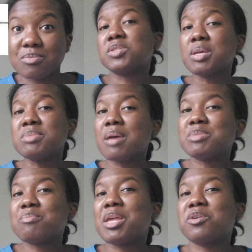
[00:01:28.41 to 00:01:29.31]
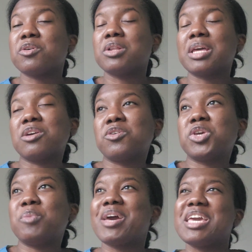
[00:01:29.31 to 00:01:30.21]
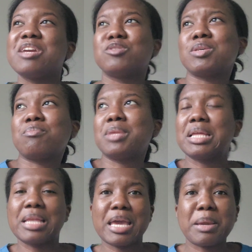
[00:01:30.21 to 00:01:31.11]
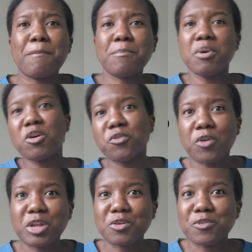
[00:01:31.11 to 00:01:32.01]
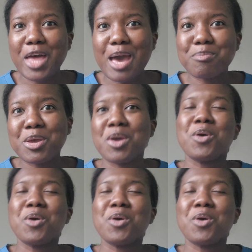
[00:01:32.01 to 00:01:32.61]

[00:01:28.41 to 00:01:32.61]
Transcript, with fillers: So sometimes in medical lingo, you might hear something like perforator flap,